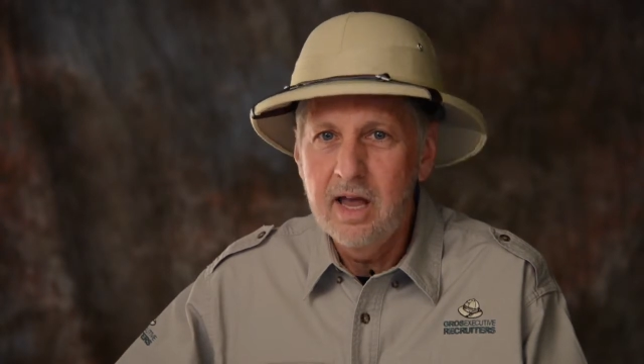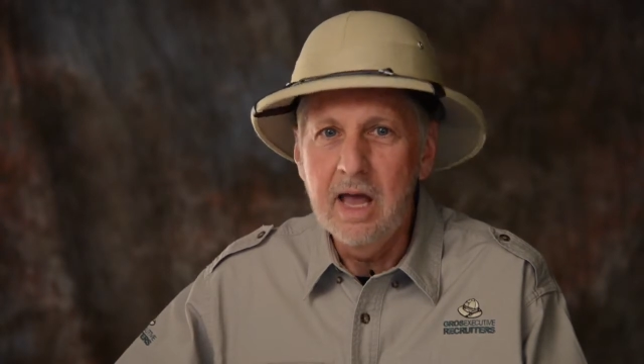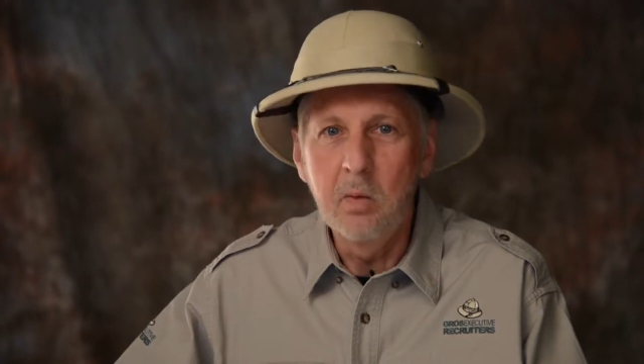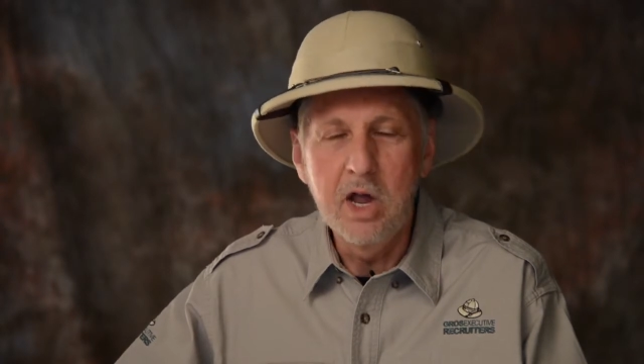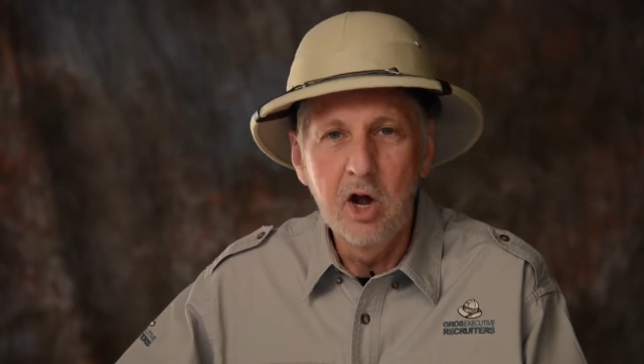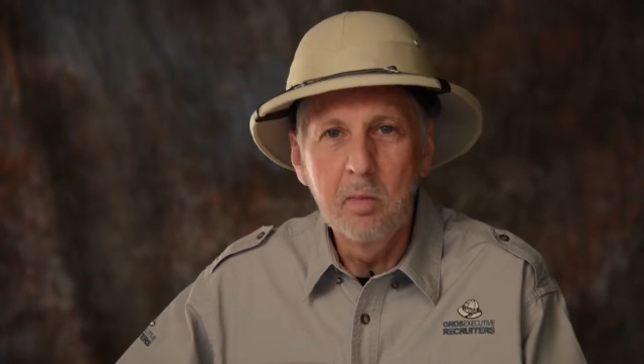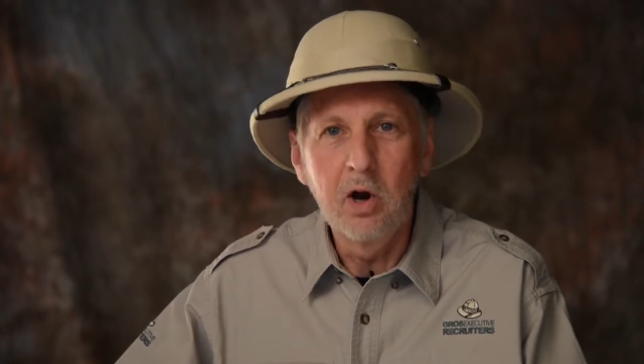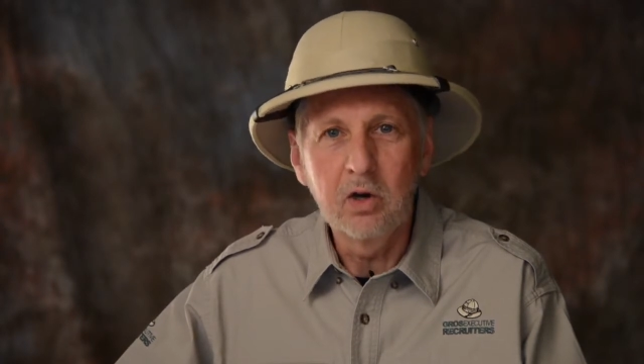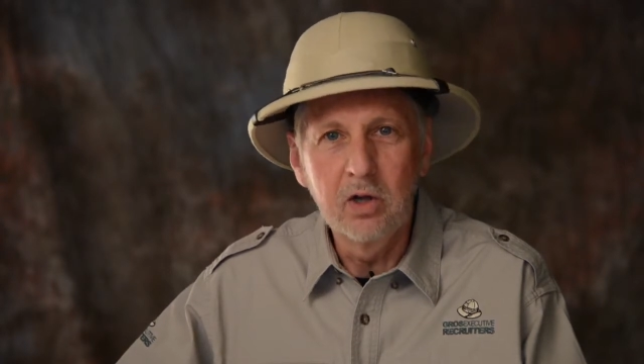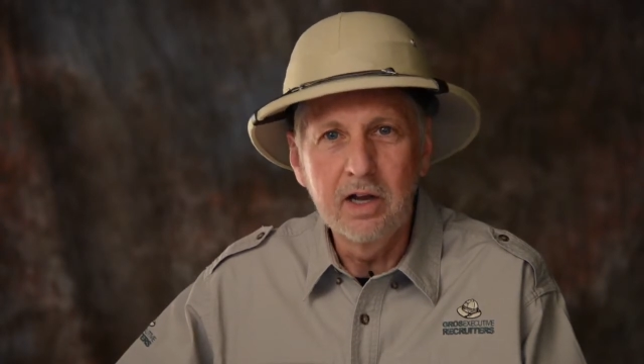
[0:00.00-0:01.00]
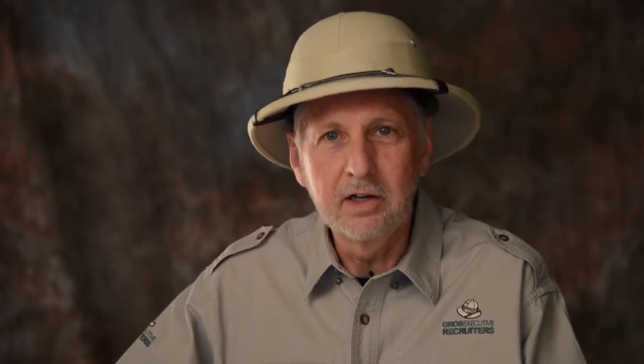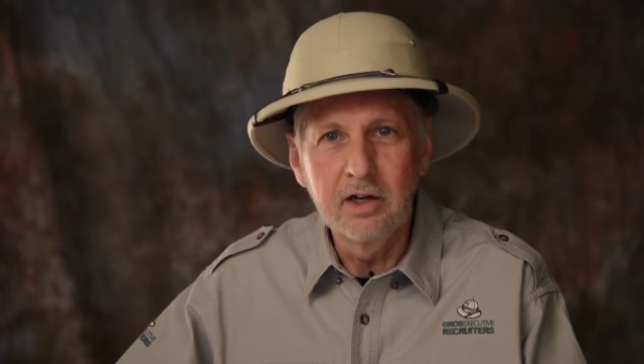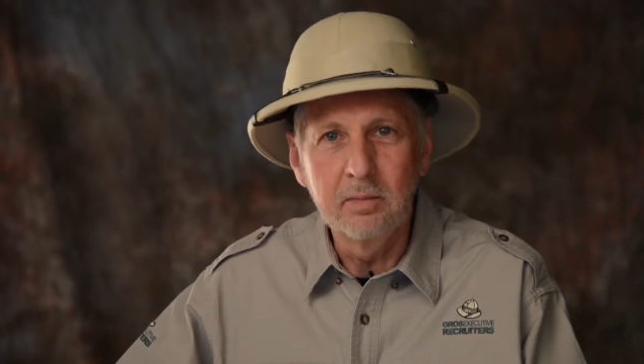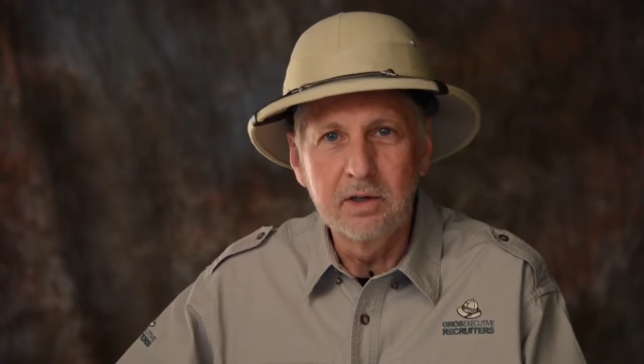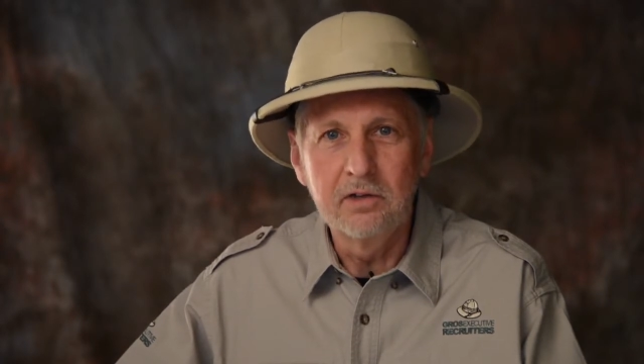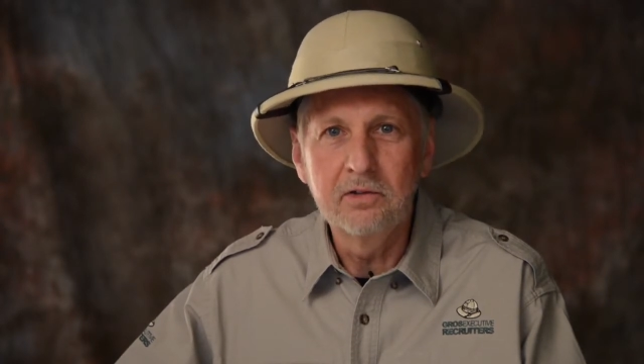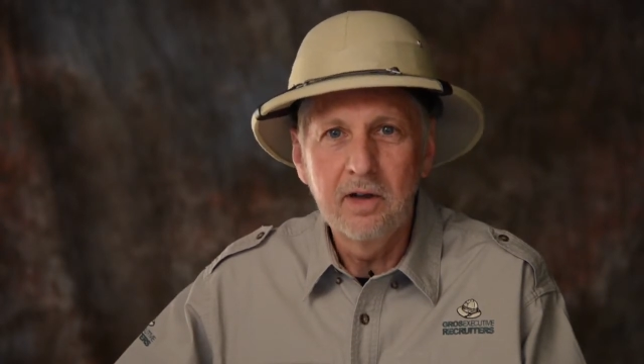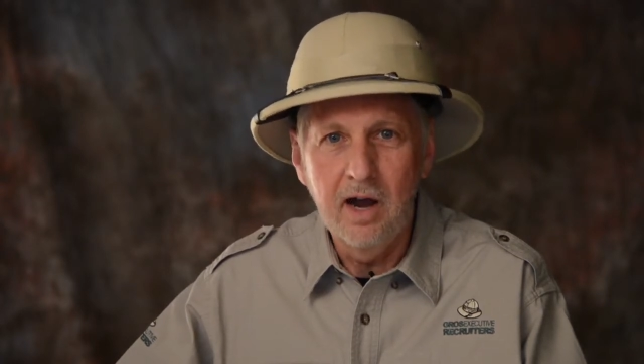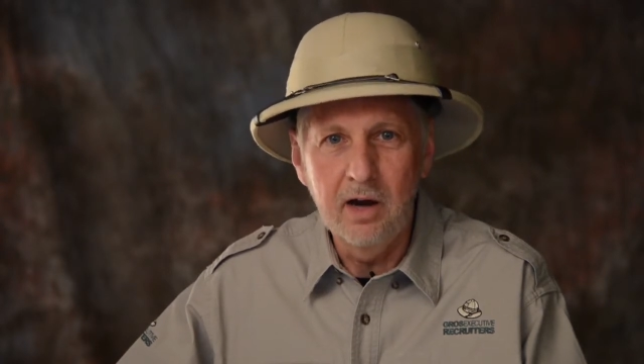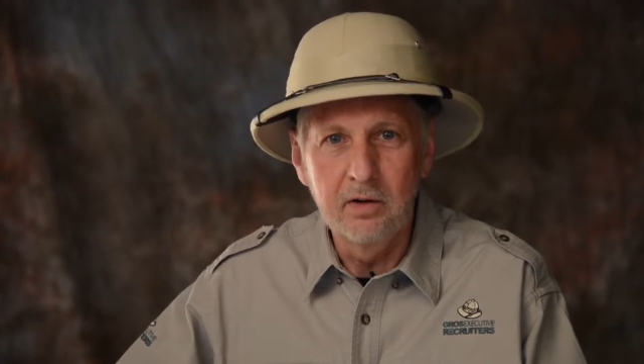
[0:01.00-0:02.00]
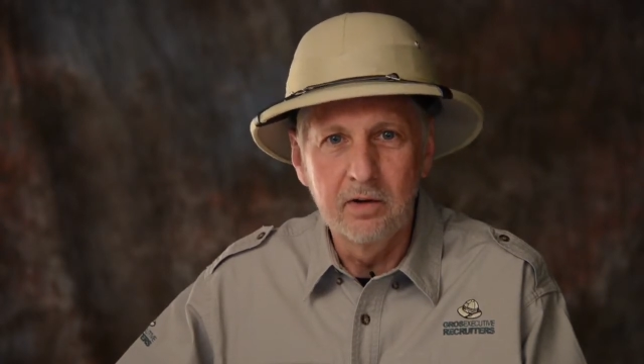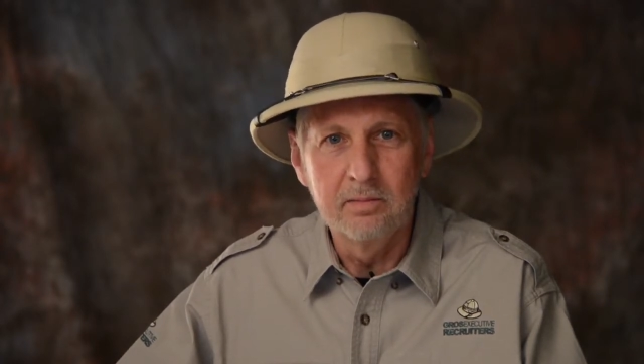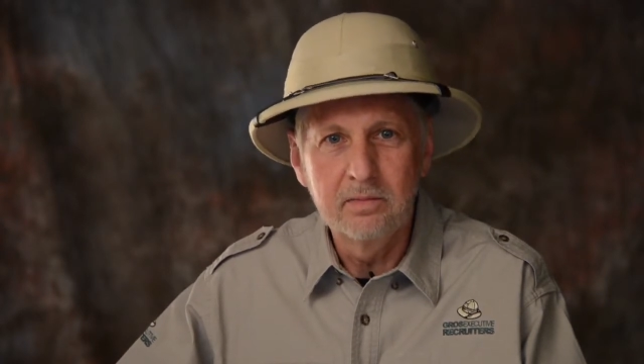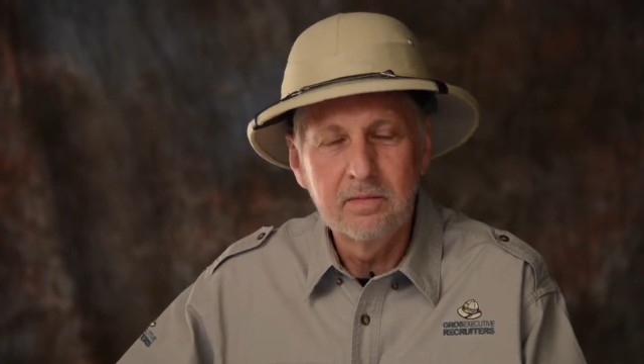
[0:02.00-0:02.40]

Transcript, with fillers: and we help our client companies hire them.